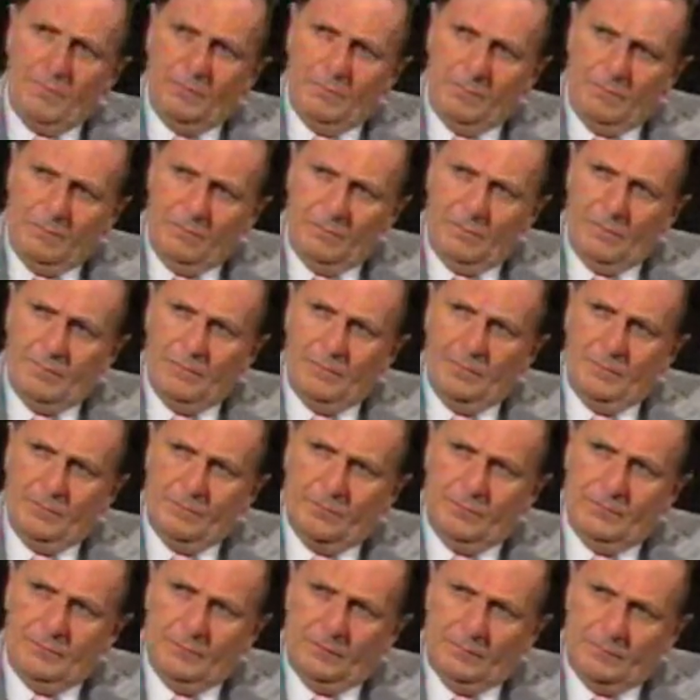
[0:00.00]
to be a fairly
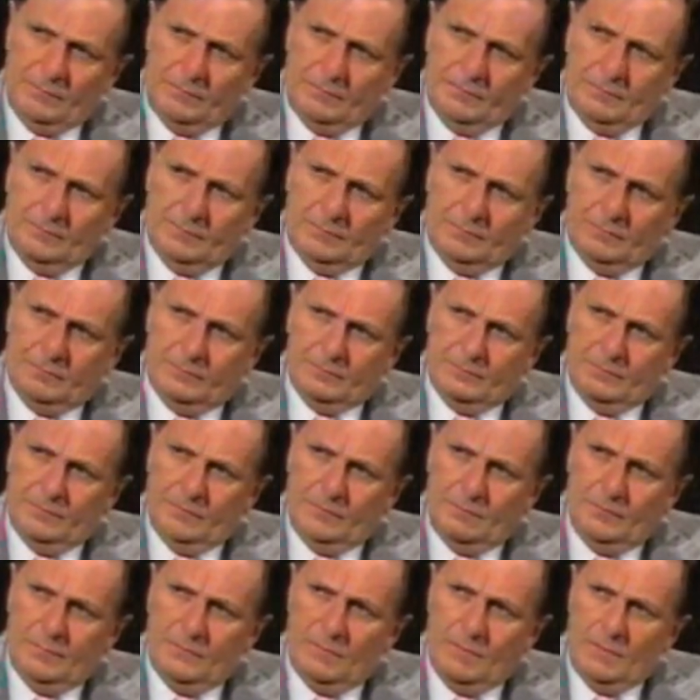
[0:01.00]
Puritan... A
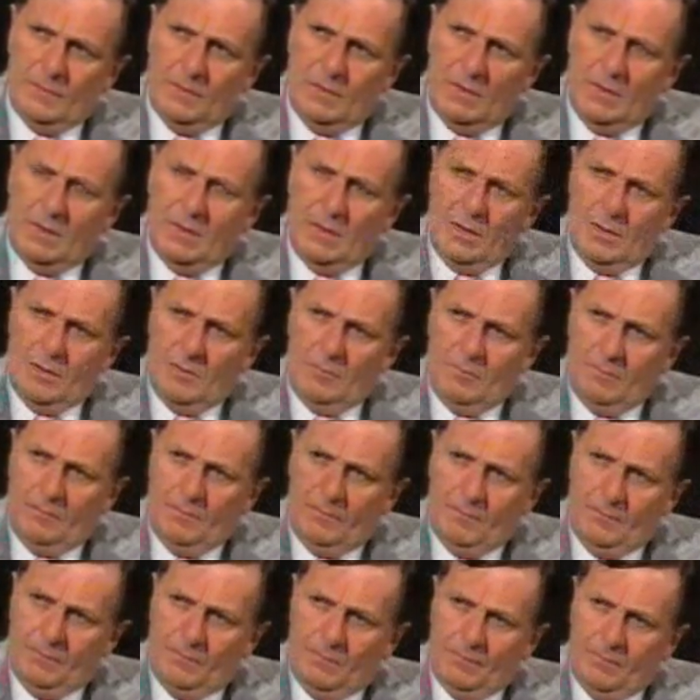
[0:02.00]
family that hated
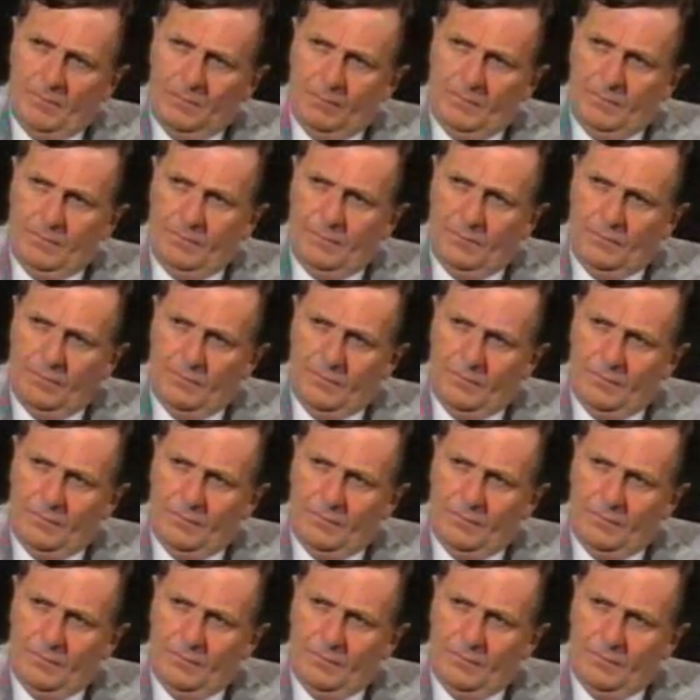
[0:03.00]
talking about illness